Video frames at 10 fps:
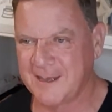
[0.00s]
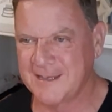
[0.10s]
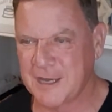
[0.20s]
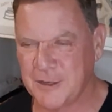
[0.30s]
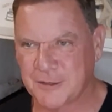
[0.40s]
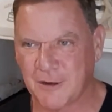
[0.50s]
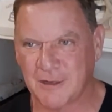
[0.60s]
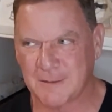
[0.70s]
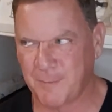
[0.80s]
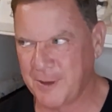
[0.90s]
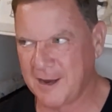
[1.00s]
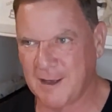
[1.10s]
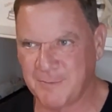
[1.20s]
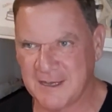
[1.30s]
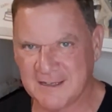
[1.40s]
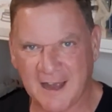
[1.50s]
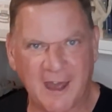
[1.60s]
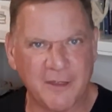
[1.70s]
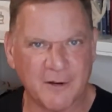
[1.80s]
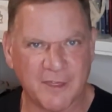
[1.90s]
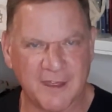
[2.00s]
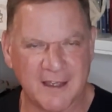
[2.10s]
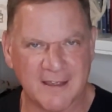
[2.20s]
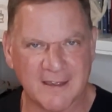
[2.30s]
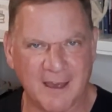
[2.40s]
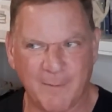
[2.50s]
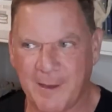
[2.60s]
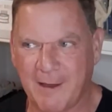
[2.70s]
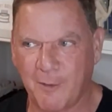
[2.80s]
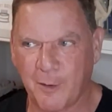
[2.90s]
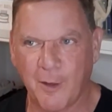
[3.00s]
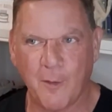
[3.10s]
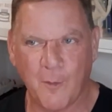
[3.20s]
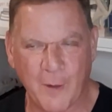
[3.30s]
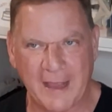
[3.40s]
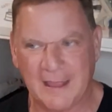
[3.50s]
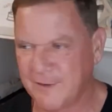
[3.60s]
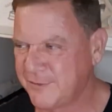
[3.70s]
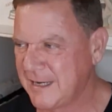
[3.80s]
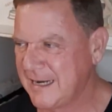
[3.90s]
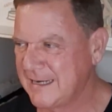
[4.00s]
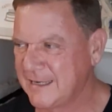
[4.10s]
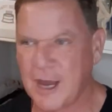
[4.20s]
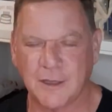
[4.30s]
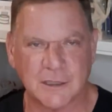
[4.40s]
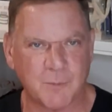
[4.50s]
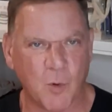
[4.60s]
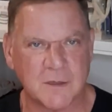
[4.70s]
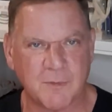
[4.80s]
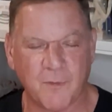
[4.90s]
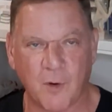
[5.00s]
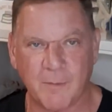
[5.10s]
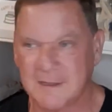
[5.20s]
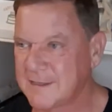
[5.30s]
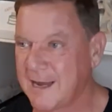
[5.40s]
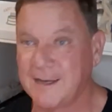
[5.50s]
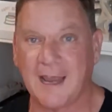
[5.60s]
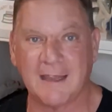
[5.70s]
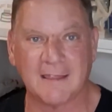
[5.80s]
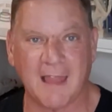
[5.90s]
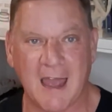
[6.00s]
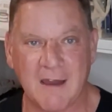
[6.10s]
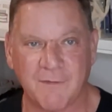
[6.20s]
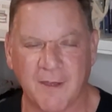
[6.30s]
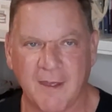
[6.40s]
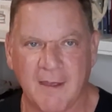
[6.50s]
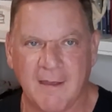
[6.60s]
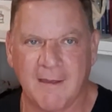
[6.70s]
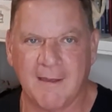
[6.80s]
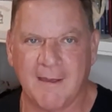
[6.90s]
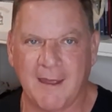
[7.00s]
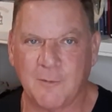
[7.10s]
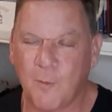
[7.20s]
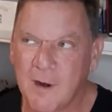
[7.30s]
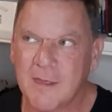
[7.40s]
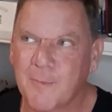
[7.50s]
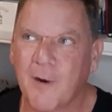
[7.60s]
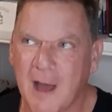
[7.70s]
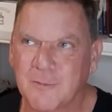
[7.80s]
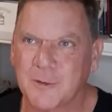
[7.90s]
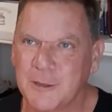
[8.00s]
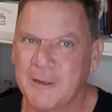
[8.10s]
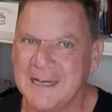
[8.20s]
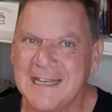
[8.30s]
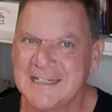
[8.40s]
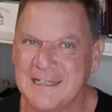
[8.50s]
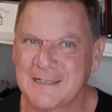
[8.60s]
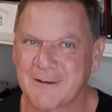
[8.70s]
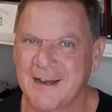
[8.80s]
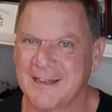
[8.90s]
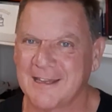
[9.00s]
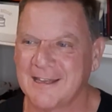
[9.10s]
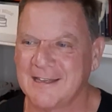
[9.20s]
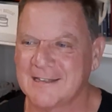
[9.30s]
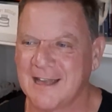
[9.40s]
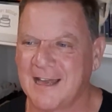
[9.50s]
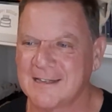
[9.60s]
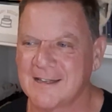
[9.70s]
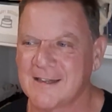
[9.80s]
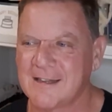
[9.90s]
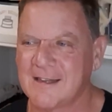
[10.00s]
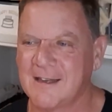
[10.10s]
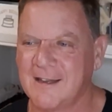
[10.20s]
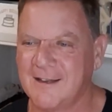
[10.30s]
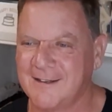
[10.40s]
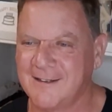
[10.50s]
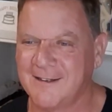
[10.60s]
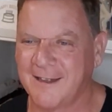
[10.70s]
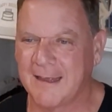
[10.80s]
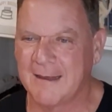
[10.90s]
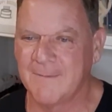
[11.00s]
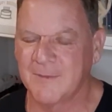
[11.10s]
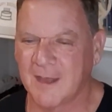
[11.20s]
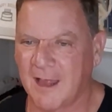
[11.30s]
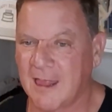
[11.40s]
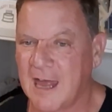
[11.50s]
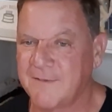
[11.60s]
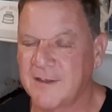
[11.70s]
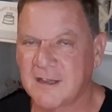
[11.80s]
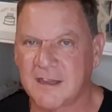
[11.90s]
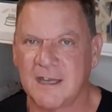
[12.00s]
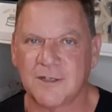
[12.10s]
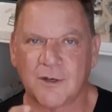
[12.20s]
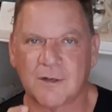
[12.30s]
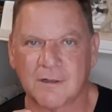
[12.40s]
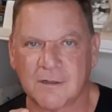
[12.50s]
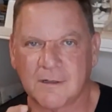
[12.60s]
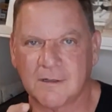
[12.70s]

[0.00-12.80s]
is that you start to pick up these other things about weightlifting and, and sports performance and, and life. And one of the problems with doing Easy Strength is that uh, a lot of other things you're